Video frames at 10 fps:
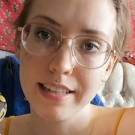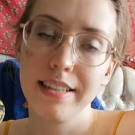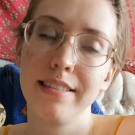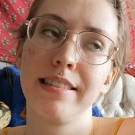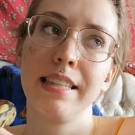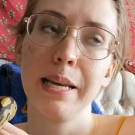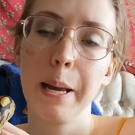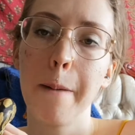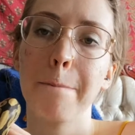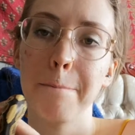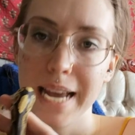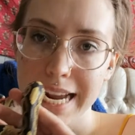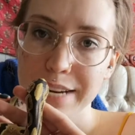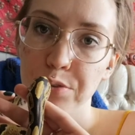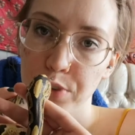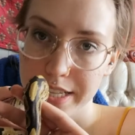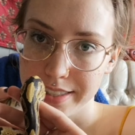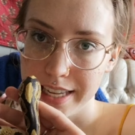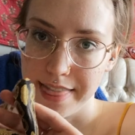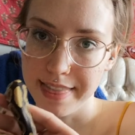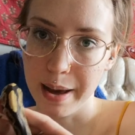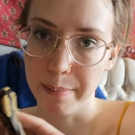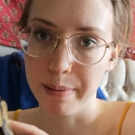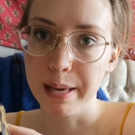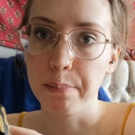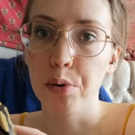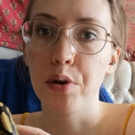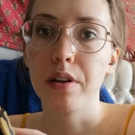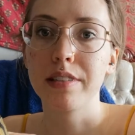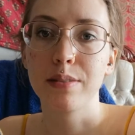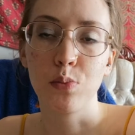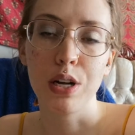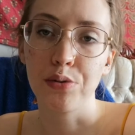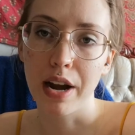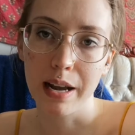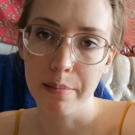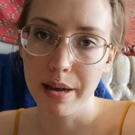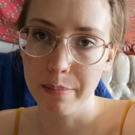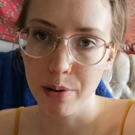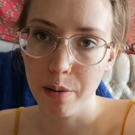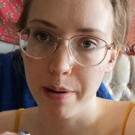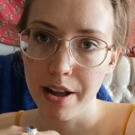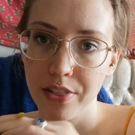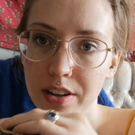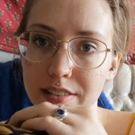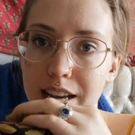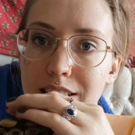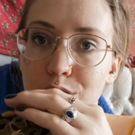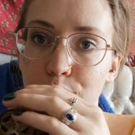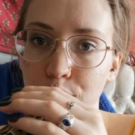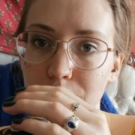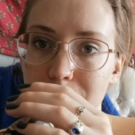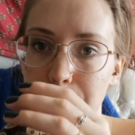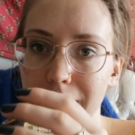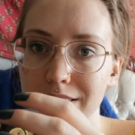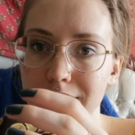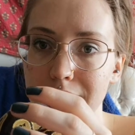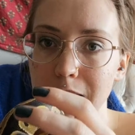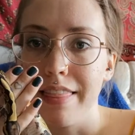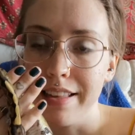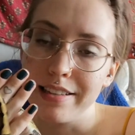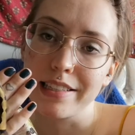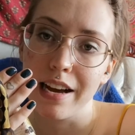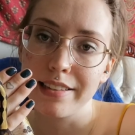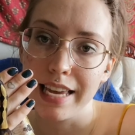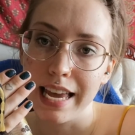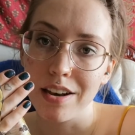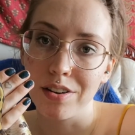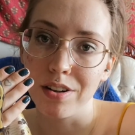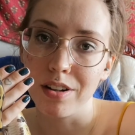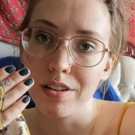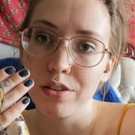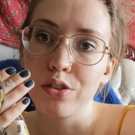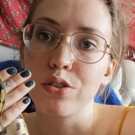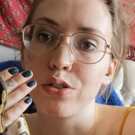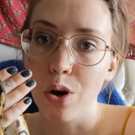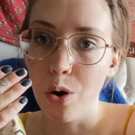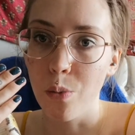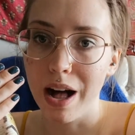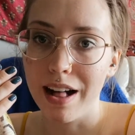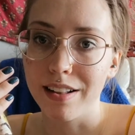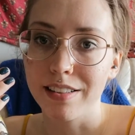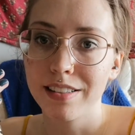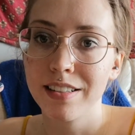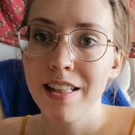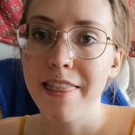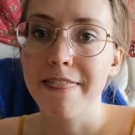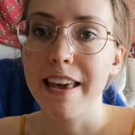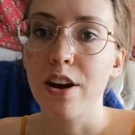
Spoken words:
is the main reason that people will recommend ball pythons as a first pet snake. These guys handle so well. They